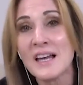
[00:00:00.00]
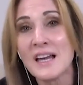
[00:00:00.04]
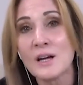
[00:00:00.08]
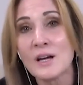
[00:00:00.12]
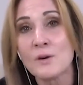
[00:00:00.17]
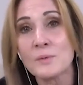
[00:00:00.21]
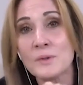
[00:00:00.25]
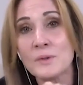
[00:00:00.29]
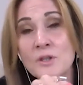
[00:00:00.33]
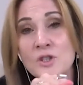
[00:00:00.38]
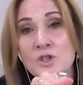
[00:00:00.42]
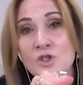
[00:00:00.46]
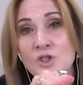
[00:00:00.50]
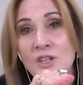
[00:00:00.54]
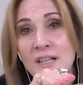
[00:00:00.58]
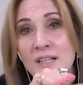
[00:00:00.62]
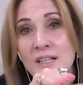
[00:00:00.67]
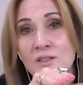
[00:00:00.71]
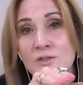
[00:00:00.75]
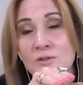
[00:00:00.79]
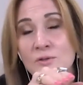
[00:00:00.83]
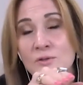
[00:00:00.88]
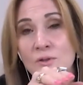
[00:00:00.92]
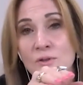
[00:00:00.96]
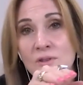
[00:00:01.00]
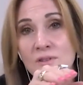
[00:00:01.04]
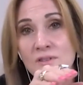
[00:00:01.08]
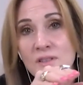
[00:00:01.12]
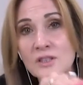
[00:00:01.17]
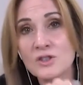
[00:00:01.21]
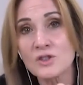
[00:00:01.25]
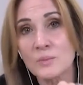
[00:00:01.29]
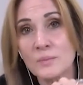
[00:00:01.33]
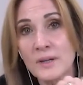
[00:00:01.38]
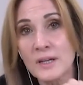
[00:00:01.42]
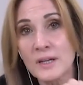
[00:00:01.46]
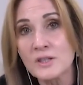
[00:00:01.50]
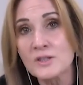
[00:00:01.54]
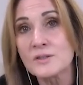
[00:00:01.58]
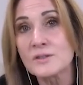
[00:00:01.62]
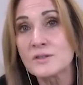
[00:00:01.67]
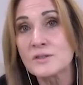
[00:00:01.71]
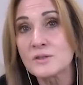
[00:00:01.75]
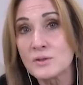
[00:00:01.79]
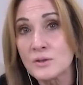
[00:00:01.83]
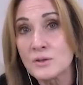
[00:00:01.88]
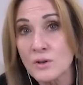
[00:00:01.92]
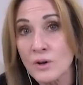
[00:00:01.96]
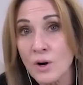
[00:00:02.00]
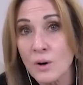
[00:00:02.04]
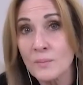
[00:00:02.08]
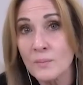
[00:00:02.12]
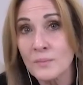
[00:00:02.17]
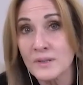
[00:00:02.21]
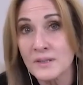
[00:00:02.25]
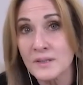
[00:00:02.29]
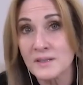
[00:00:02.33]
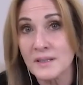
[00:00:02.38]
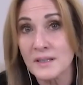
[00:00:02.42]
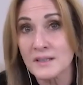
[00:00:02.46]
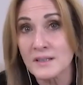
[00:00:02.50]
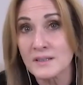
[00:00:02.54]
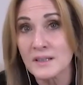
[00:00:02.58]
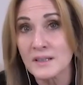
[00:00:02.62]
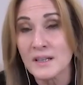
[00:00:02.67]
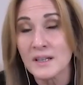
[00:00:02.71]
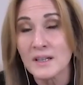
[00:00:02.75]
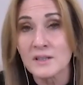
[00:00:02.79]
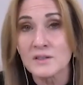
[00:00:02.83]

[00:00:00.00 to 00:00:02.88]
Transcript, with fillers: and we were trained to teach our patients to compensate.